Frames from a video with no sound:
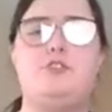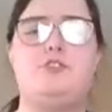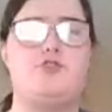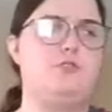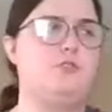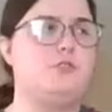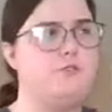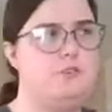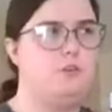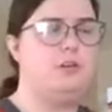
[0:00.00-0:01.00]
drizzle
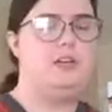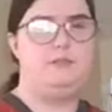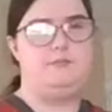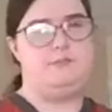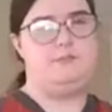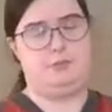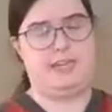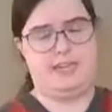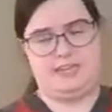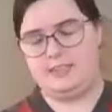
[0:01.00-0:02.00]
for a
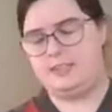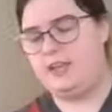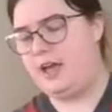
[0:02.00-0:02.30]
drizzle cake.